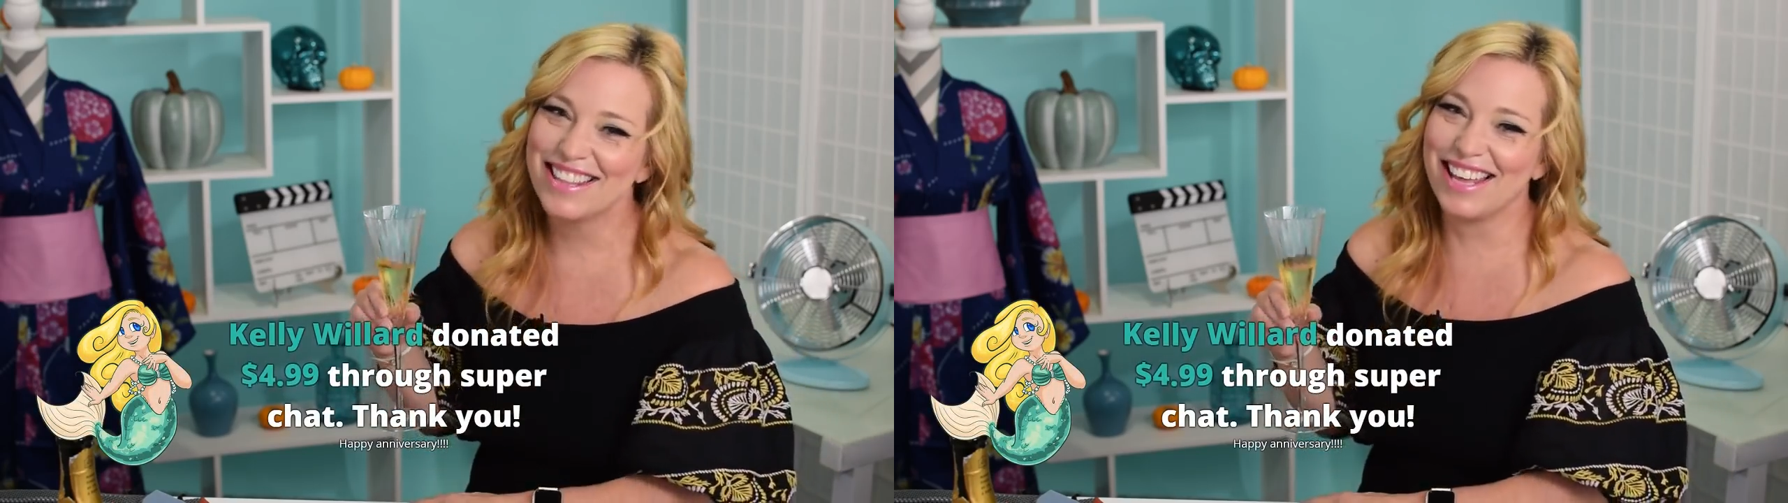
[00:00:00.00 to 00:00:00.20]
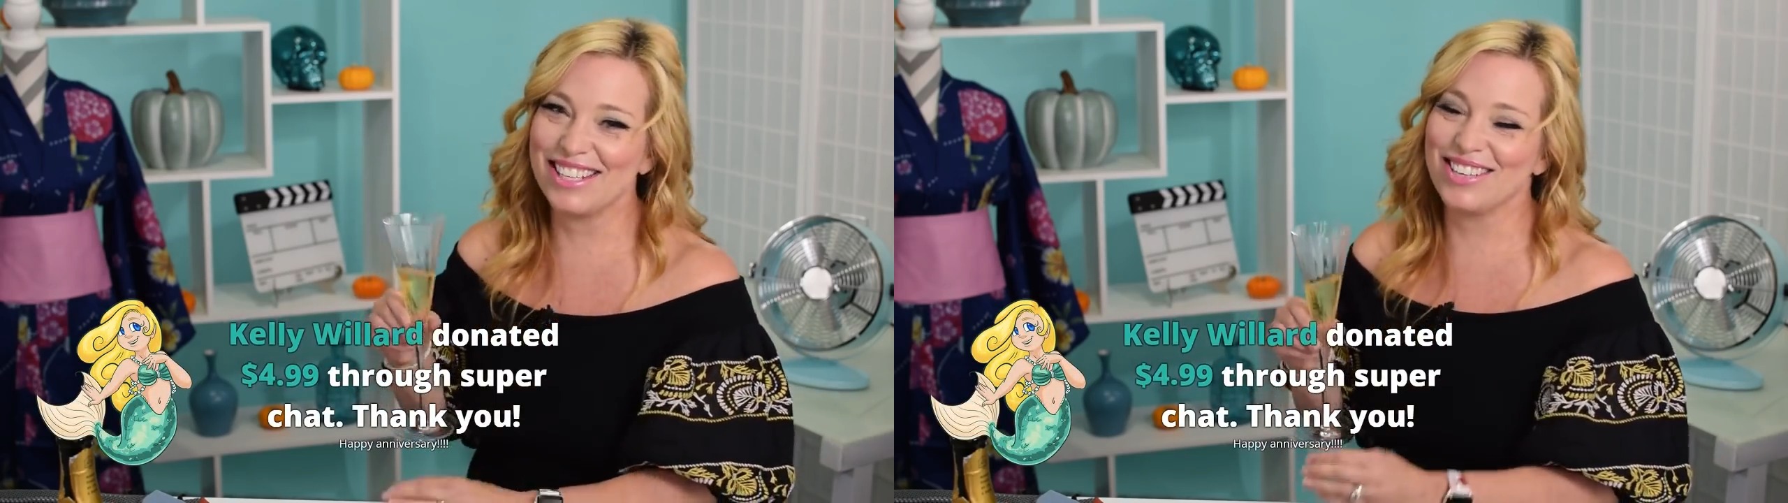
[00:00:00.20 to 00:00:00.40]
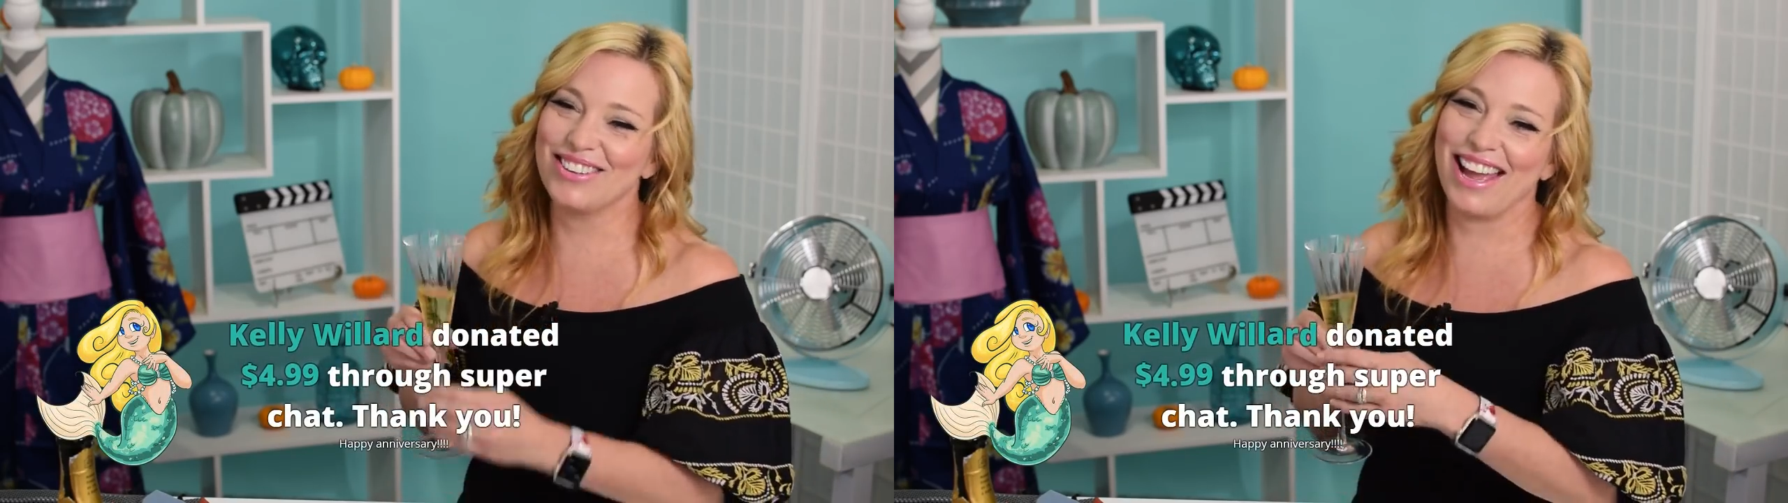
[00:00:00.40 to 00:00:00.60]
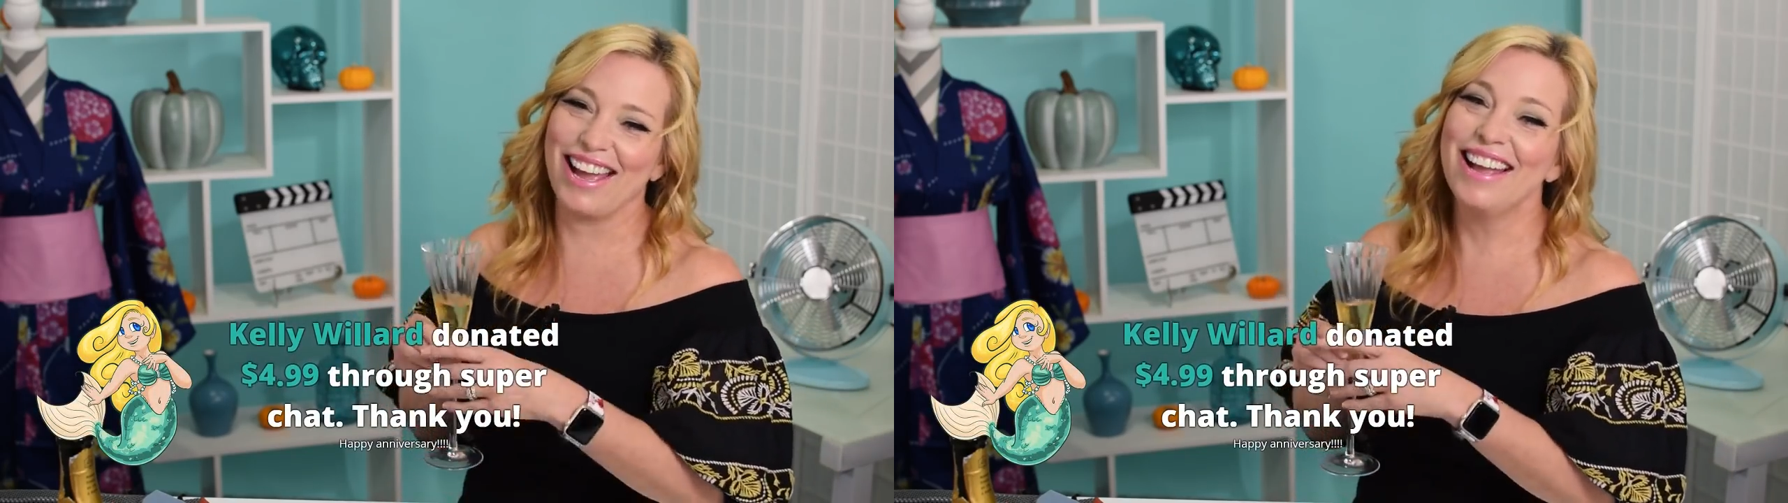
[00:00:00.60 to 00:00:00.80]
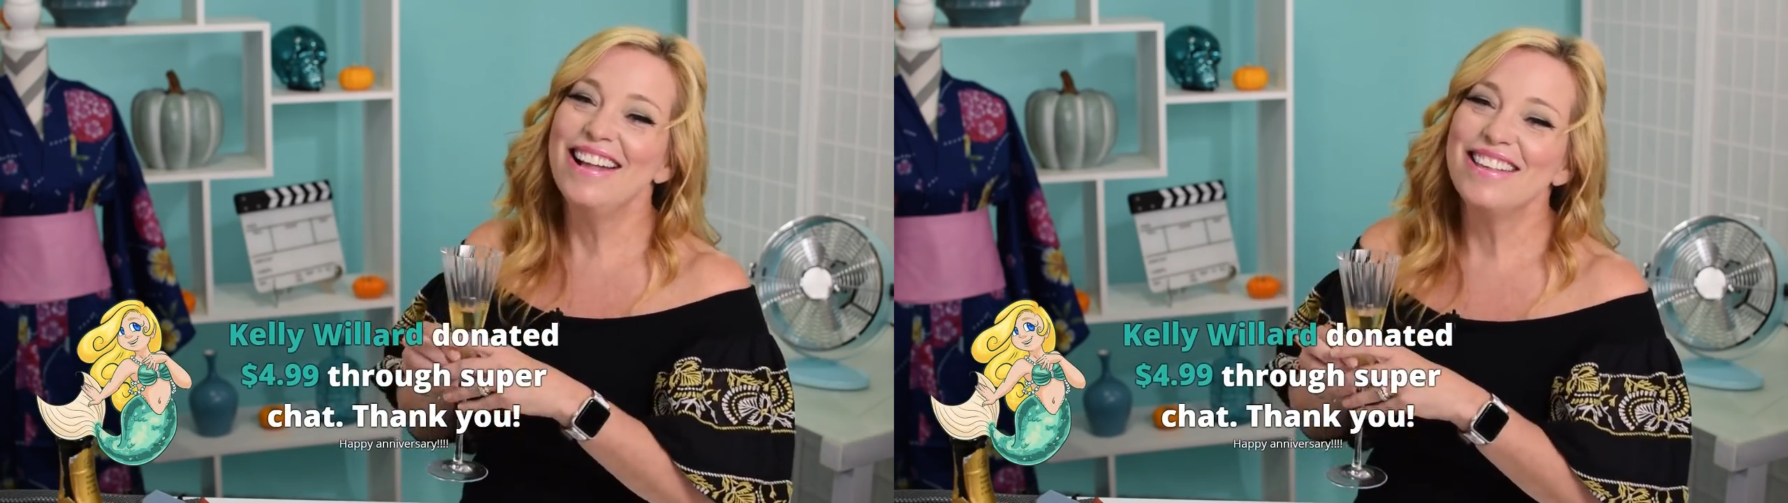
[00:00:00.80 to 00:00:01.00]
That's
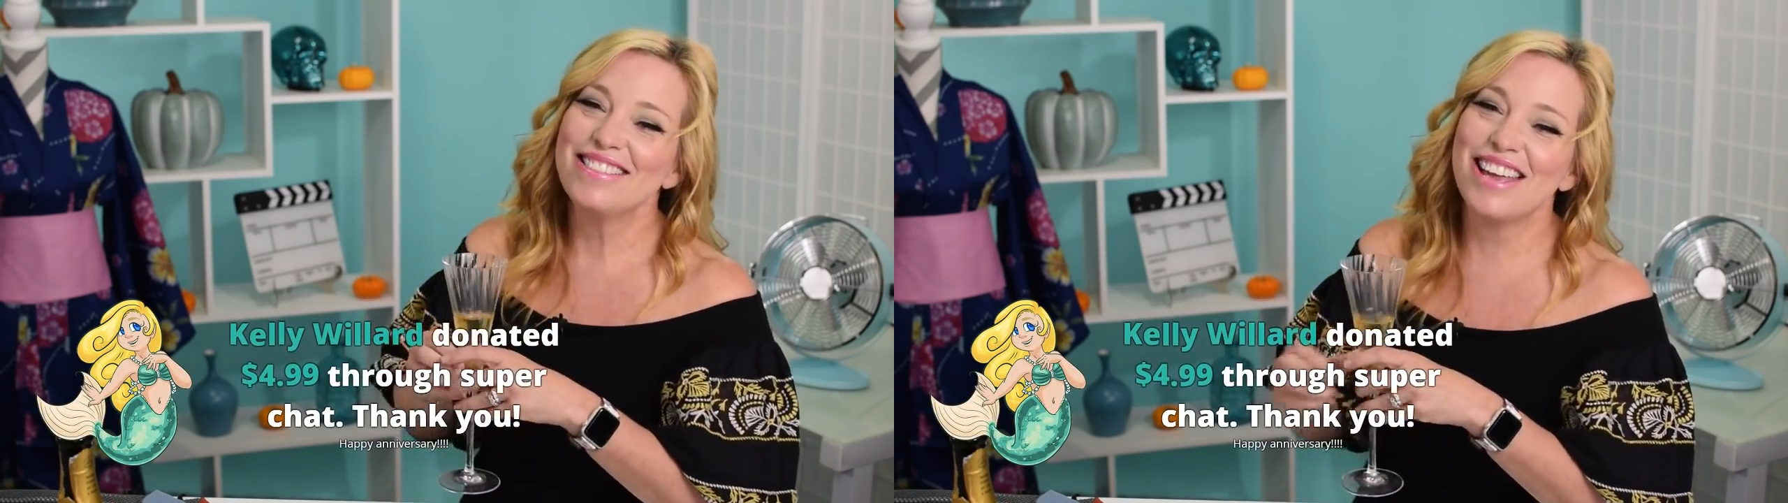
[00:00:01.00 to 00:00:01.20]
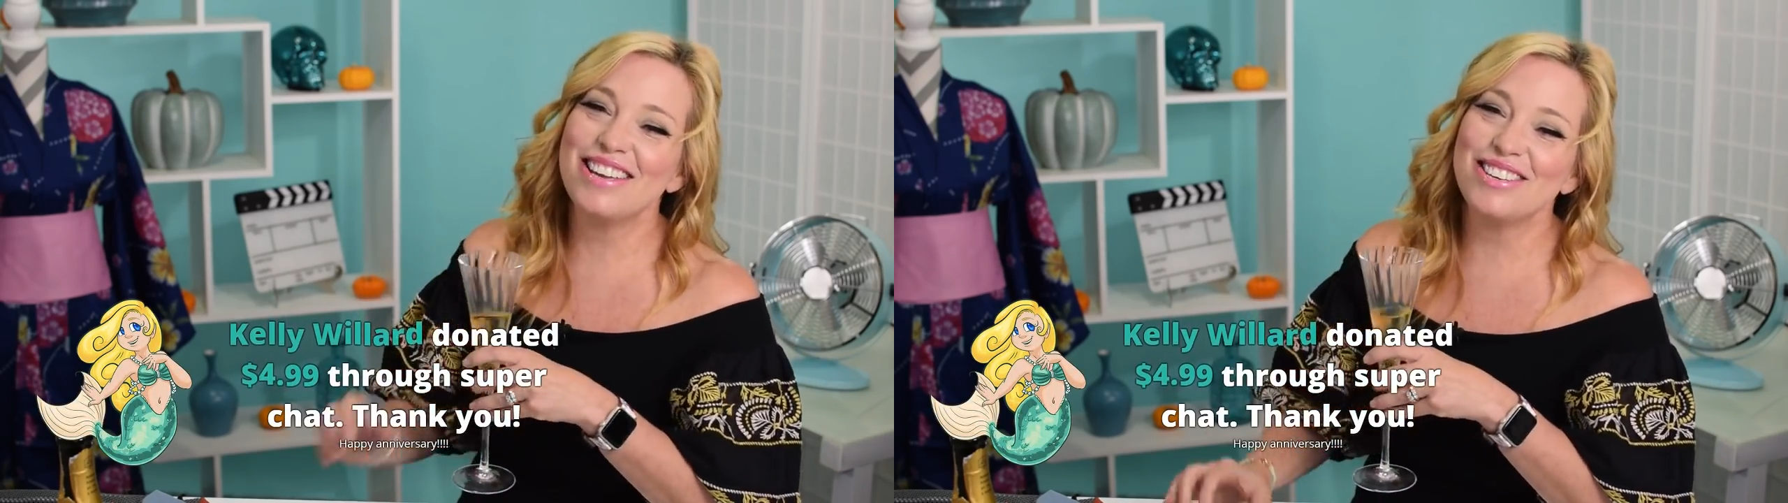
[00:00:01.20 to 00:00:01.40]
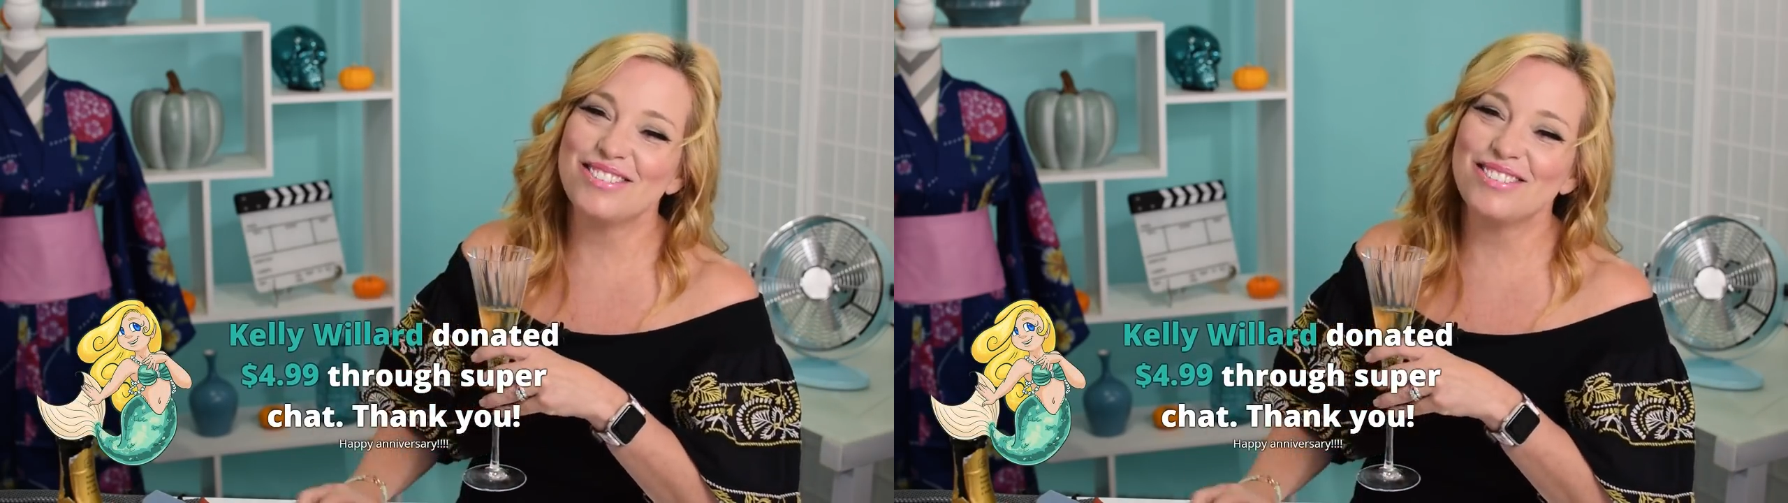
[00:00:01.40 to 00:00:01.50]
okay. Thank